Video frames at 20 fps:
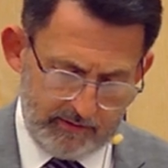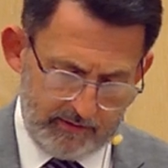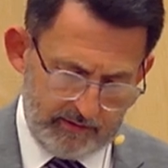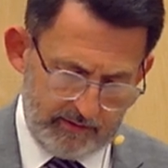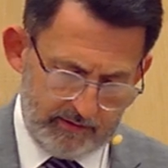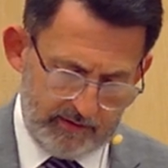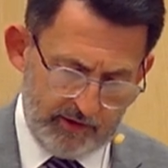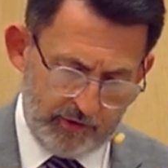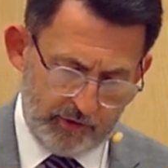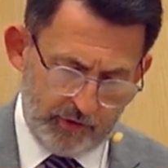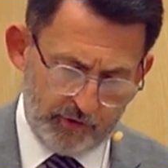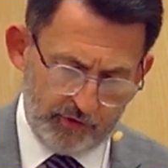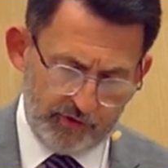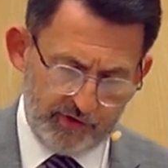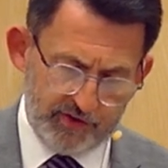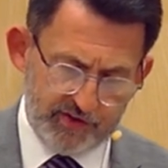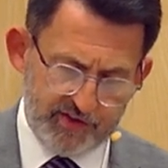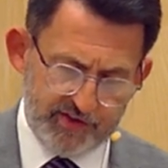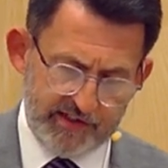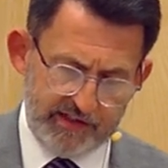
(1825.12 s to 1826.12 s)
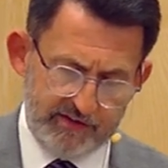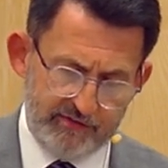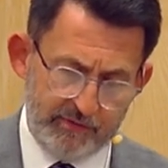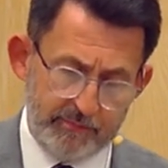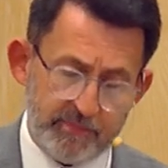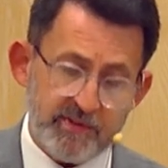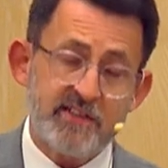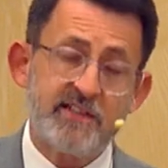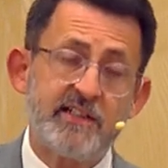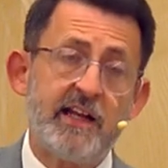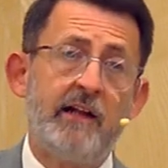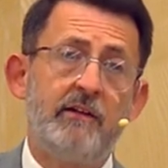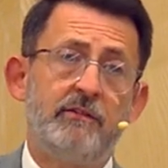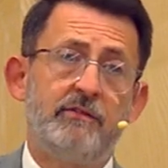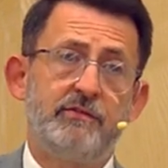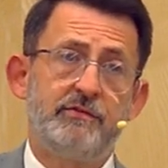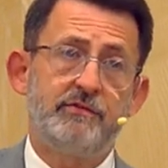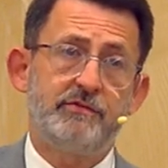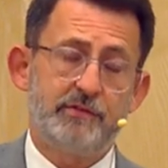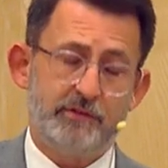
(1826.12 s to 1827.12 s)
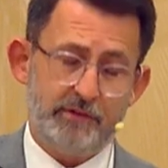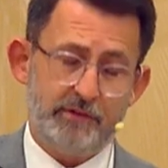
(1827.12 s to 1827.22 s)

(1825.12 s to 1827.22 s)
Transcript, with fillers: He couldn't save himself